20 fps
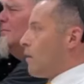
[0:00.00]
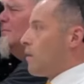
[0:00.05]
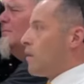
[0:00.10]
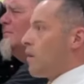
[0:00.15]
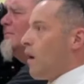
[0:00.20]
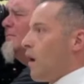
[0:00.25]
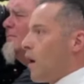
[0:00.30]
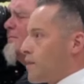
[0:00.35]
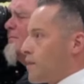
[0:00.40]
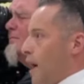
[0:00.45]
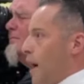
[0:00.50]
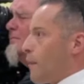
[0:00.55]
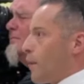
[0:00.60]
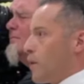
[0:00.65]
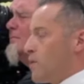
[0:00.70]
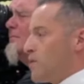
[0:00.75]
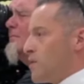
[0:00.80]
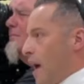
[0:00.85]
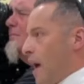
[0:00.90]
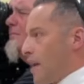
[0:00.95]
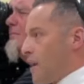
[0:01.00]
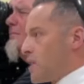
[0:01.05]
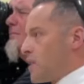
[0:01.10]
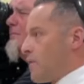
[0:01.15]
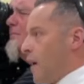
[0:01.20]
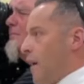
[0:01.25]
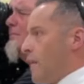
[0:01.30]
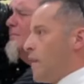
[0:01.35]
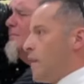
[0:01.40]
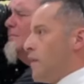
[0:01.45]
So I asked the
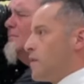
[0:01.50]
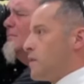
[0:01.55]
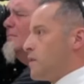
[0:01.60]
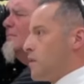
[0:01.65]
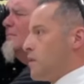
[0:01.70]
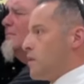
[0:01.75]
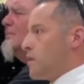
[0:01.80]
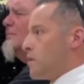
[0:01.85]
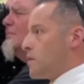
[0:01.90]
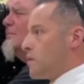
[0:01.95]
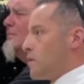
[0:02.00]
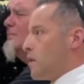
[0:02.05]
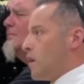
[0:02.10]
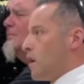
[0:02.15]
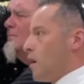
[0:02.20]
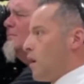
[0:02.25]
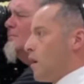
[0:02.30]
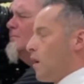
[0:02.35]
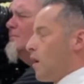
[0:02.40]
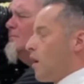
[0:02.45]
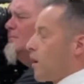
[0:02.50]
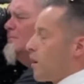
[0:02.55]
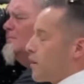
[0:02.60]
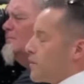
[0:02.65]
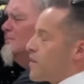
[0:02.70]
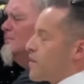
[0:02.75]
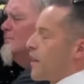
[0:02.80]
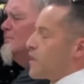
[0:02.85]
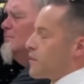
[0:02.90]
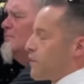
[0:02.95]
governor for some answers.
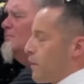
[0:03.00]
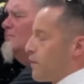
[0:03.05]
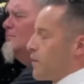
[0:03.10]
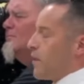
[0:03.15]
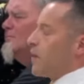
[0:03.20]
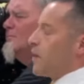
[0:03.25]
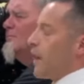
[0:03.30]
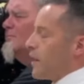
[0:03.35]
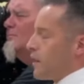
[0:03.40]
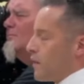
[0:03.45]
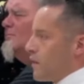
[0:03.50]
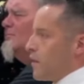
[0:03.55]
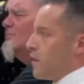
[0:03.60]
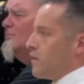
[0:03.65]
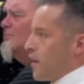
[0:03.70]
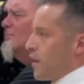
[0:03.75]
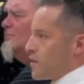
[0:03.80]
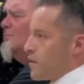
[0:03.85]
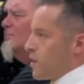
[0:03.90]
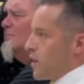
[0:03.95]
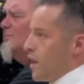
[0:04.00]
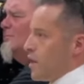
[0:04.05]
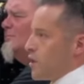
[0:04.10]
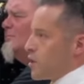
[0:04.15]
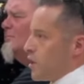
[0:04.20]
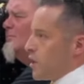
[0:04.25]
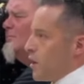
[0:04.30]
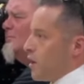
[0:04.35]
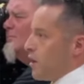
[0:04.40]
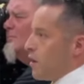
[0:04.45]
Are you satisfied with the length of the the
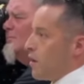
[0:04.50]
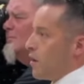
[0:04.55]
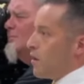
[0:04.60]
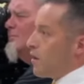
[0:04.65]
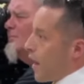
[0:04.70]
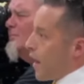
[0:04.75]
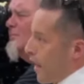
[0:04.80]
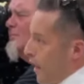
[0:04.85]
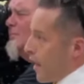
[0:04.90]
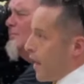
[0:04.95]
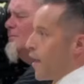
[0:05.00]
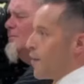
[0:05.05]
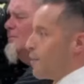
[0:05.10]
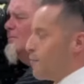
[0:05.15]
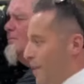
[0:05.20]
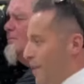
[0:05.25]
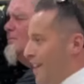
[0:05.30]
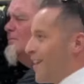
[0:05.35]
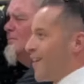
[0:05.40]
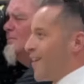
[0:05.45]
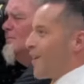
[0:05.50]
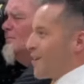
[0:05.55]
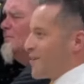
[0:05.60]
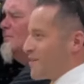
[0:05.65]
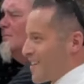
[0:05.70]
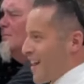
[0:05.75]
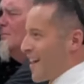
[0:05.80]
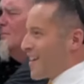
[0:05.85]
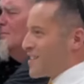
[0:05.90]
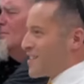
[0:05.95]
investigation? A and B, are
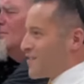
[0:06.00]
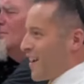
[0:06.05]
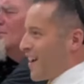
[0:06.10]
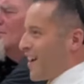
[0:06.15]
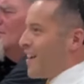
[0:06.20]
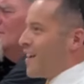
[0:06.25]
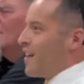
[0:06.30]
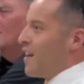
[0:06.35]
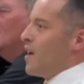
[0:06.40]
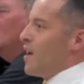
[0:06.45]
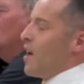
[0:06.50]
you satisfied